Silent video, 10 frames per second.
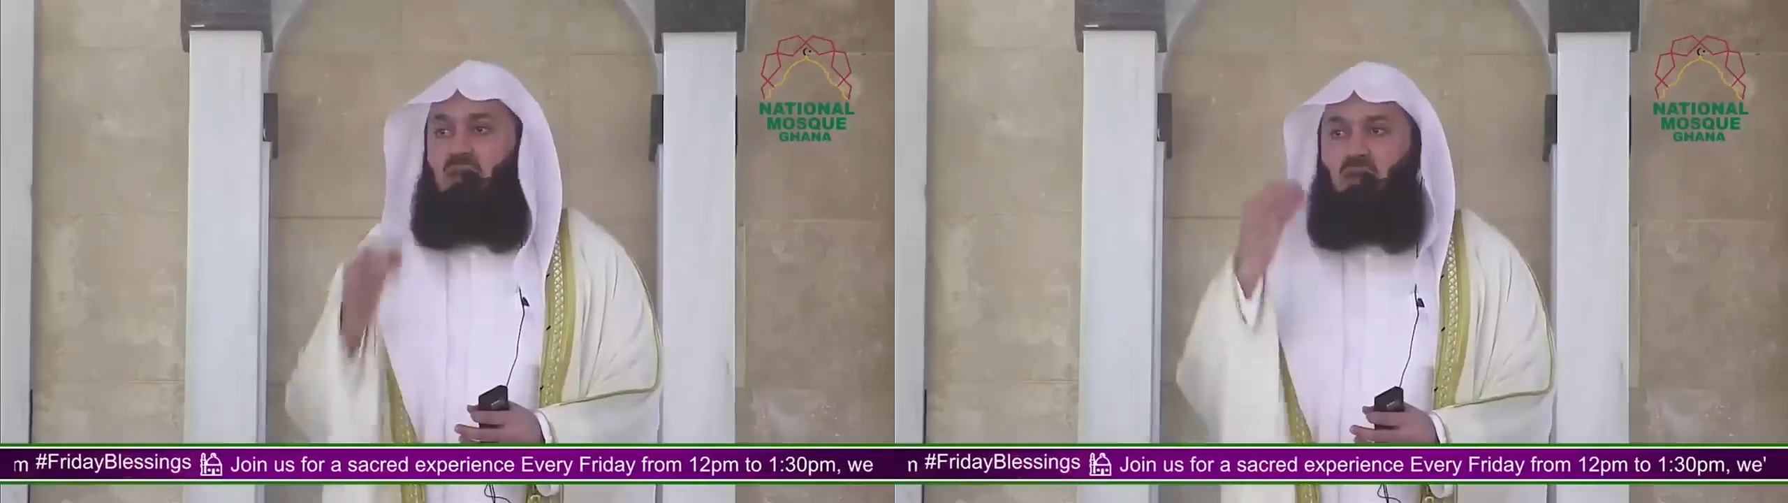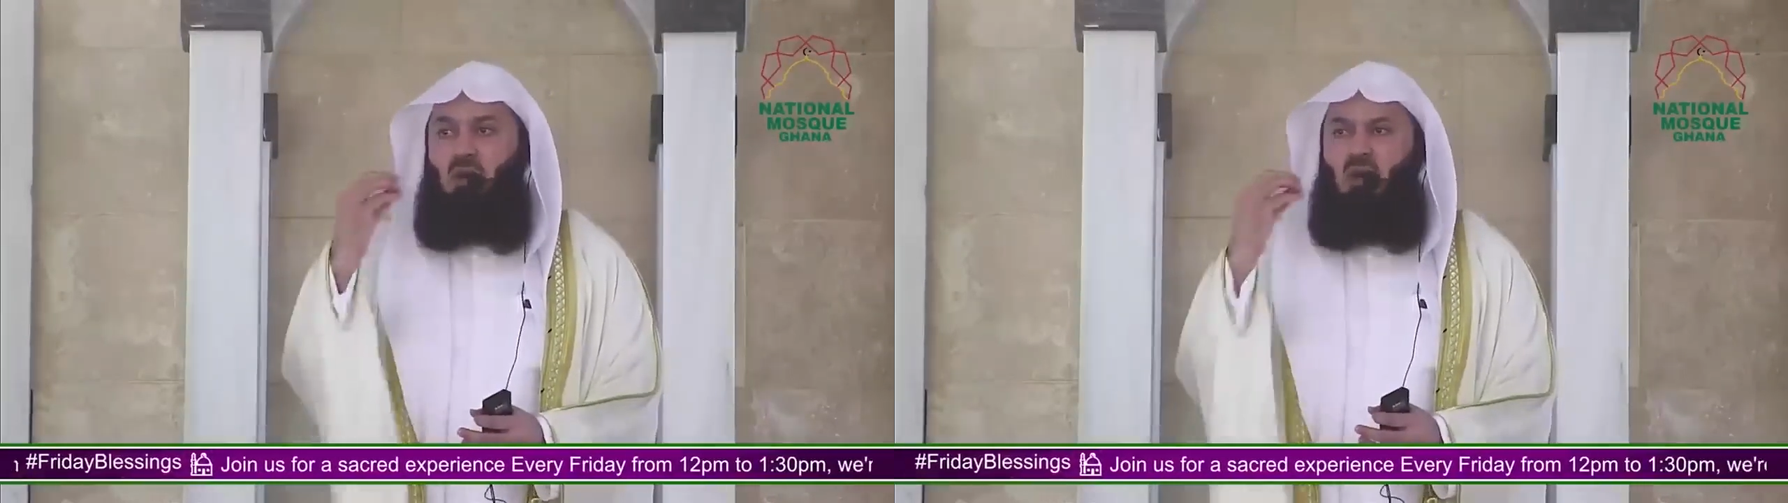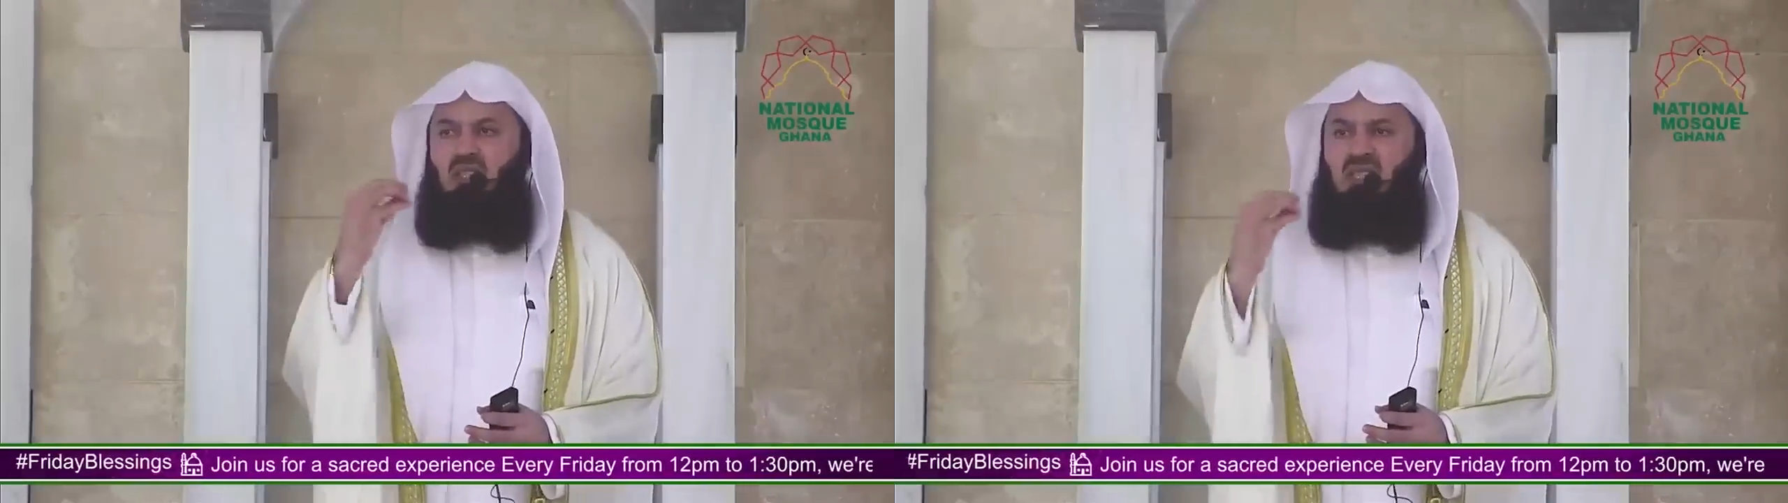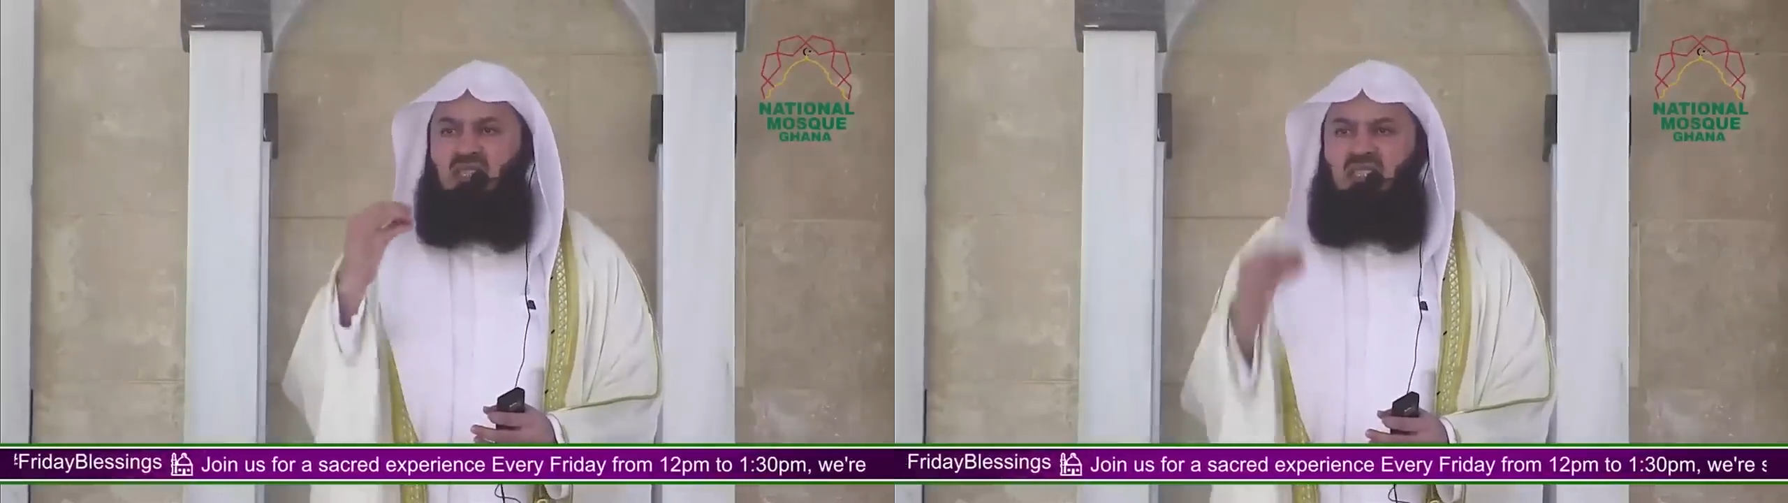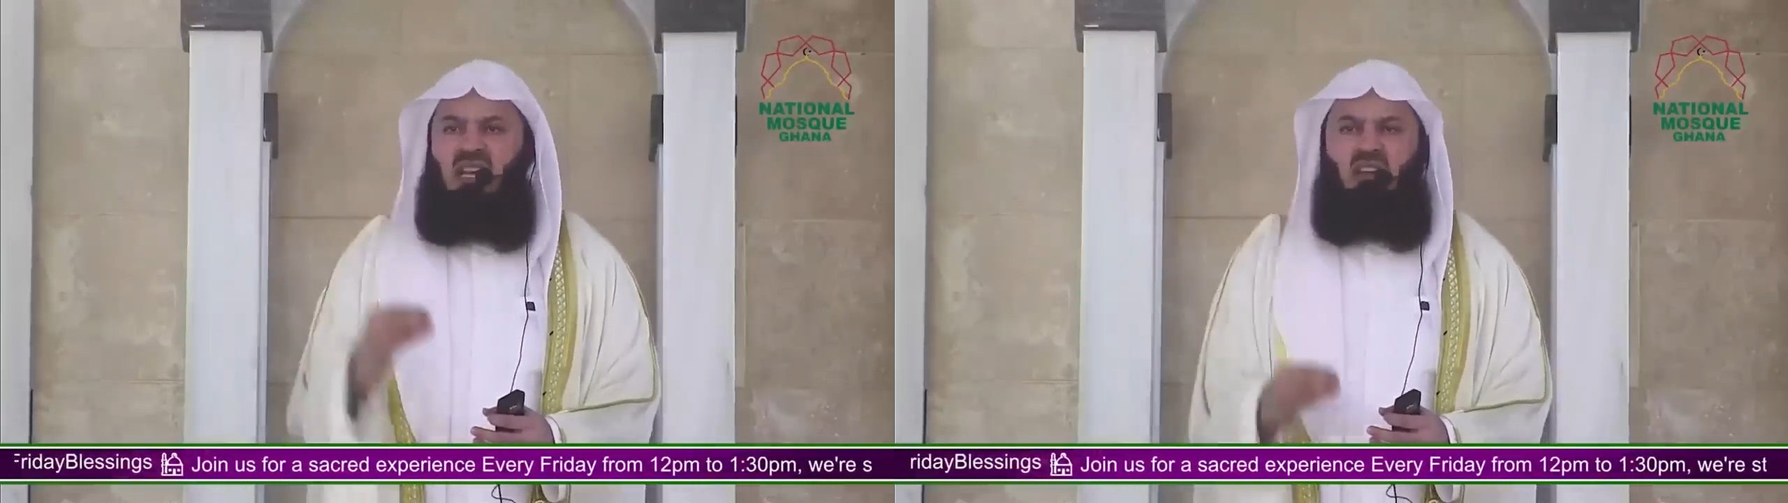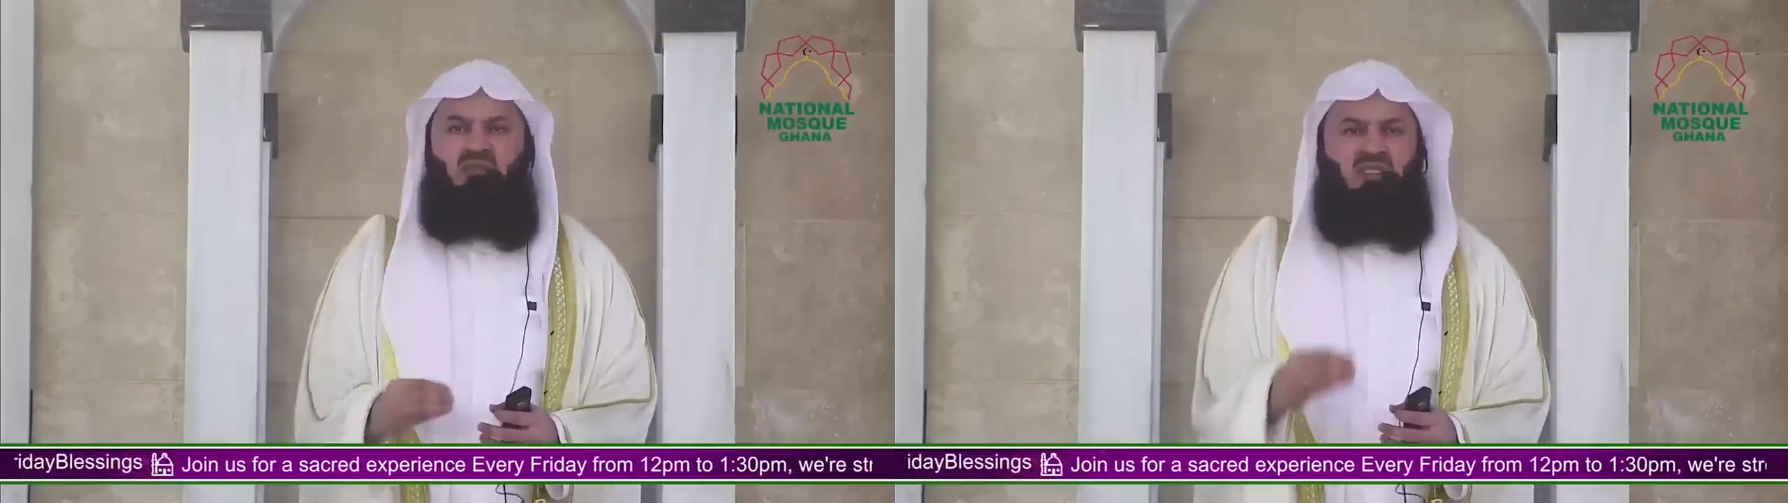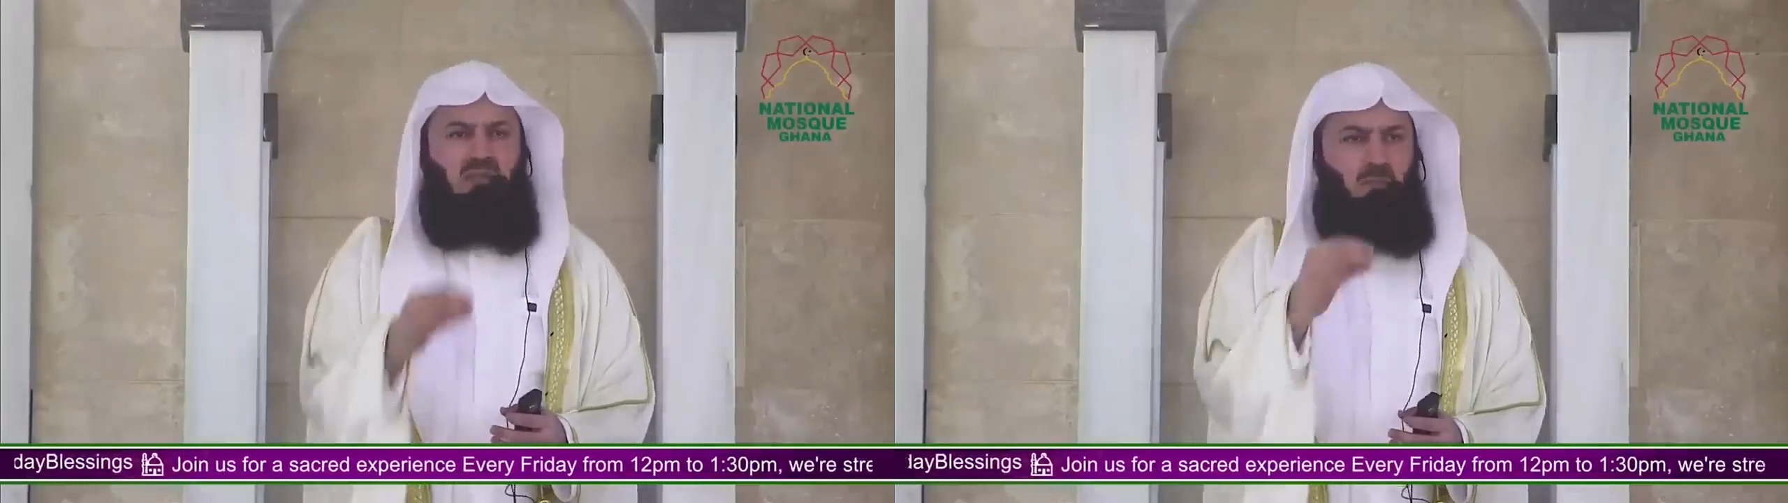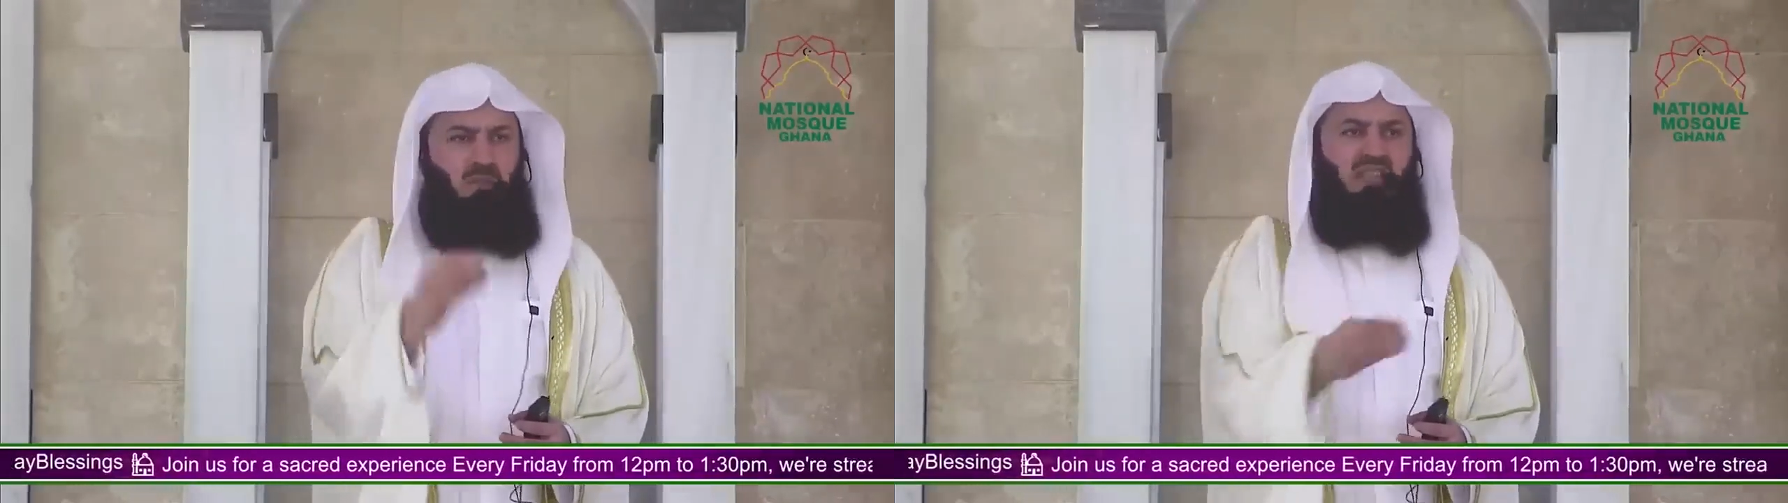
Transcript: The thought itself is a